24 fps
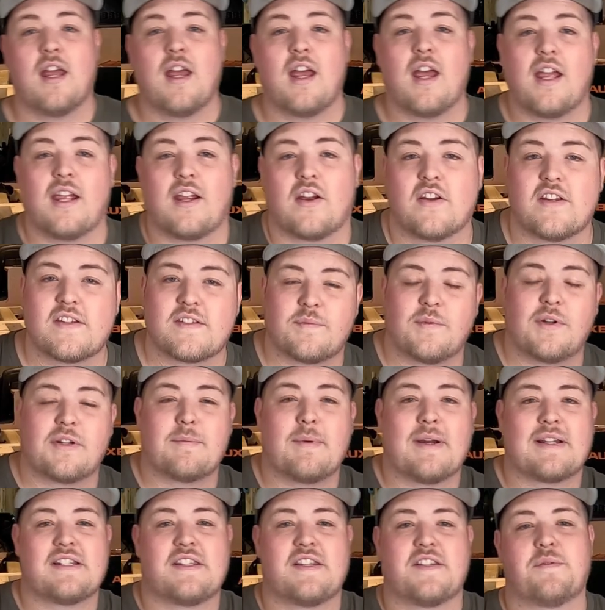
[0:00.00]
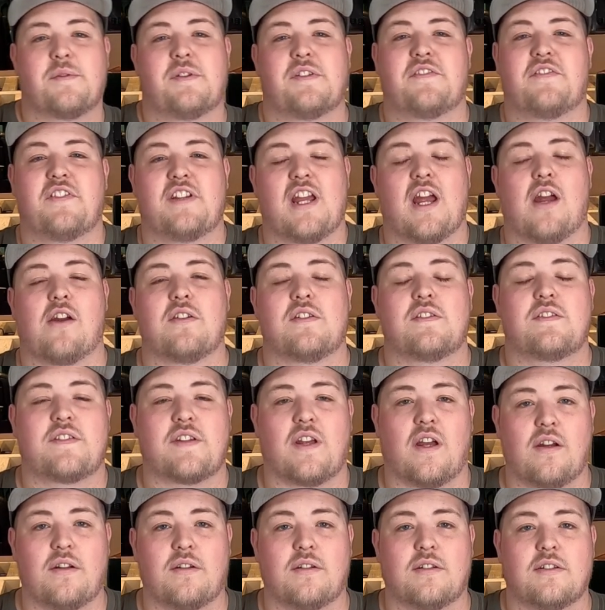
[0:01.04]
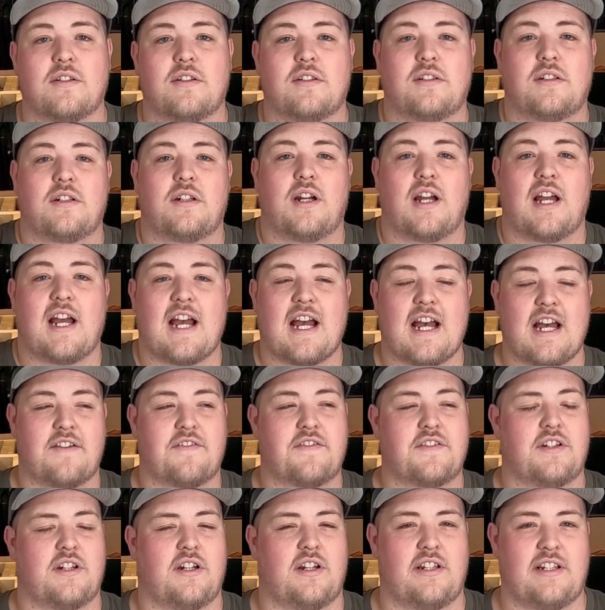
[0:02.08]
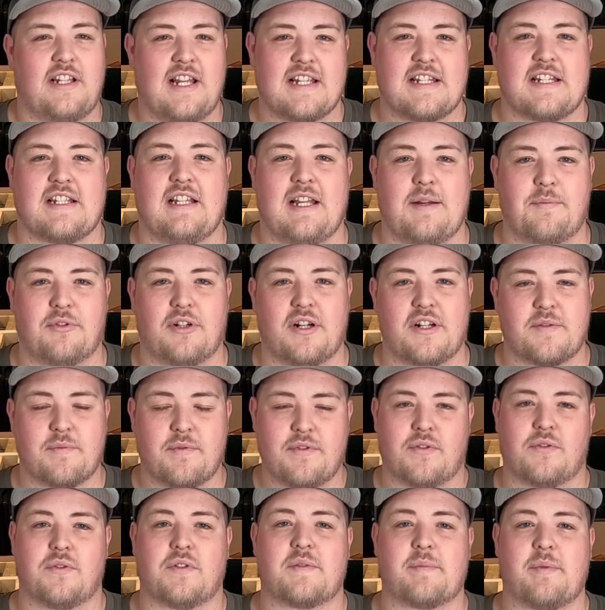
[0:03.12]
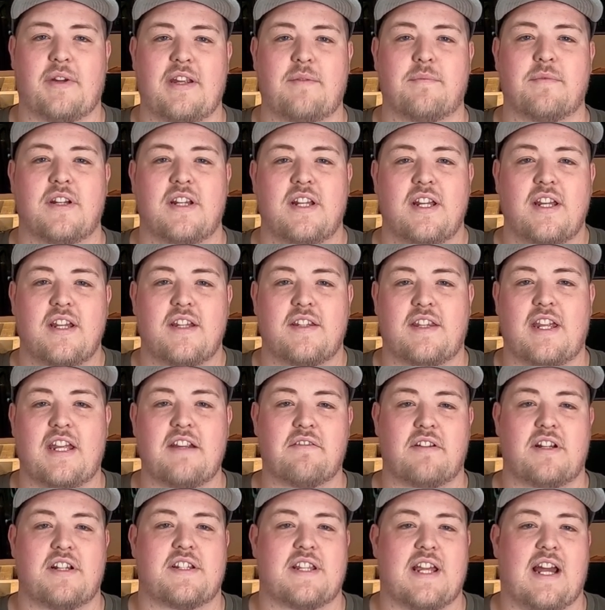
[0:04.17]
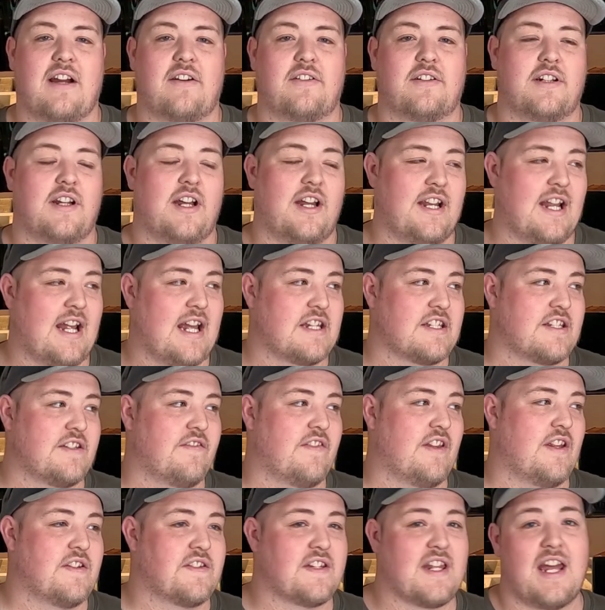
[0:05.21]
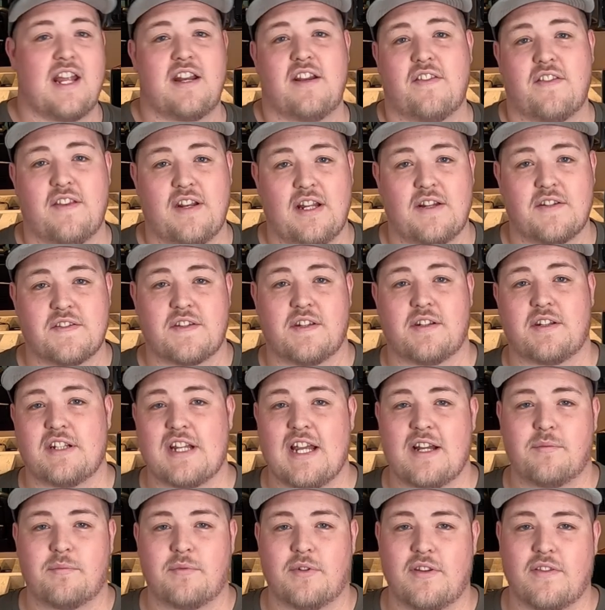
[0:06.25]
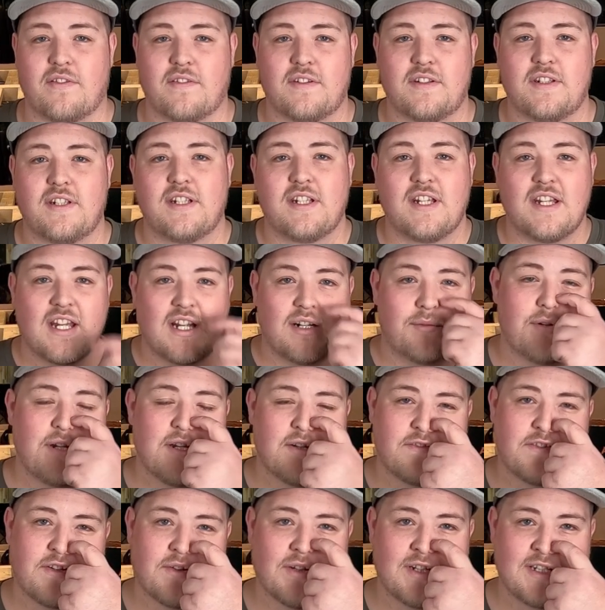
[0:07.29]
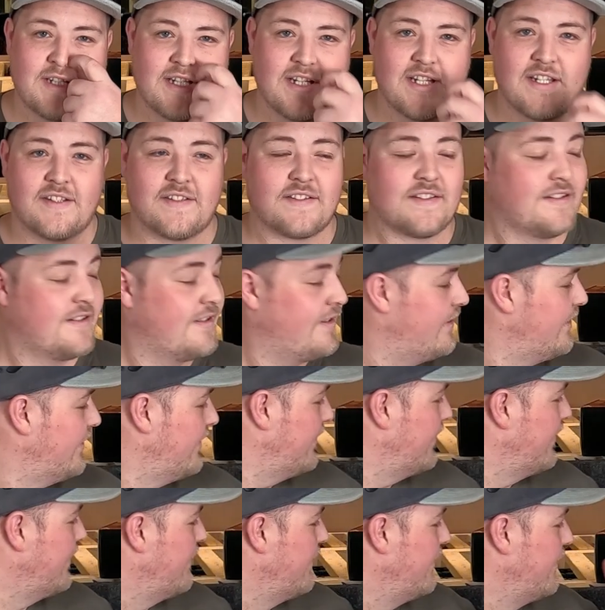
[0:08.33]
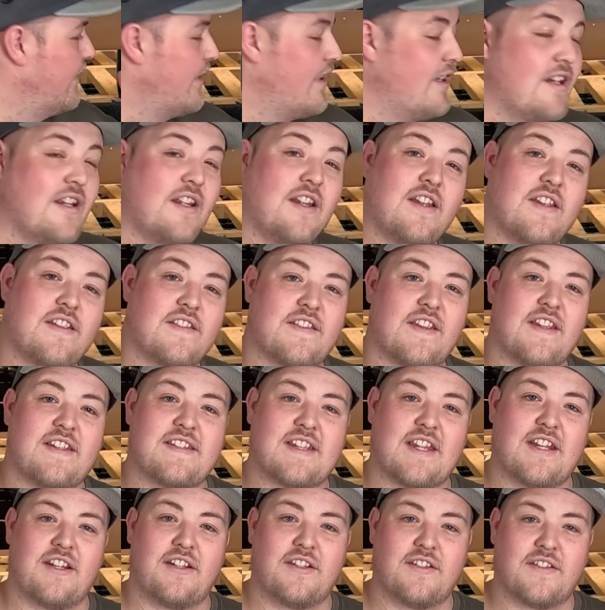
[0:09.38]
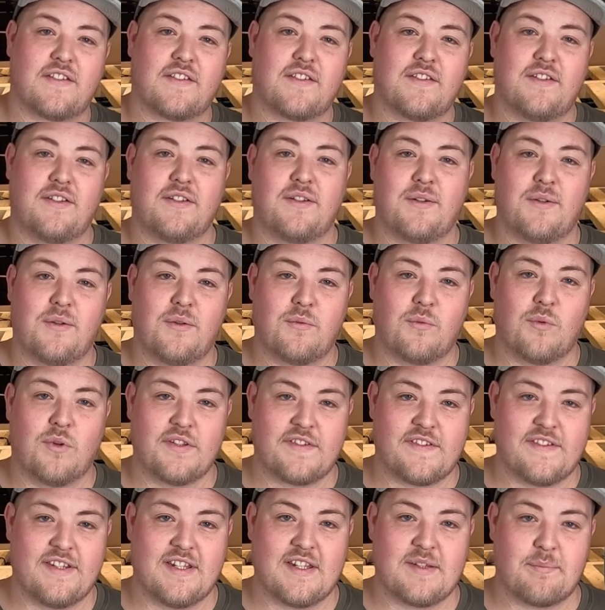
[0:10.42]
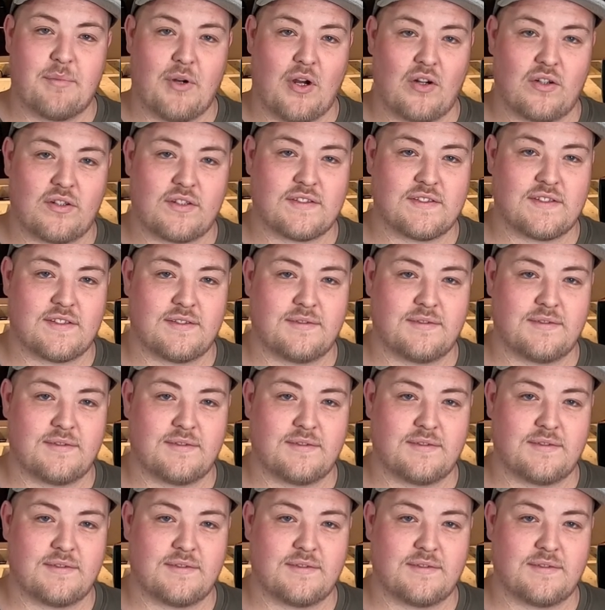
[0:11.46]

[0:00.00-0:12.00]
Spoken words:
Hey guys, and welcome back to this week's video. So, after our last collaboration with Auxbeam, they reached out and asked if there's anything else they could help with. And we had a few ideas. So they sent us what's in this box.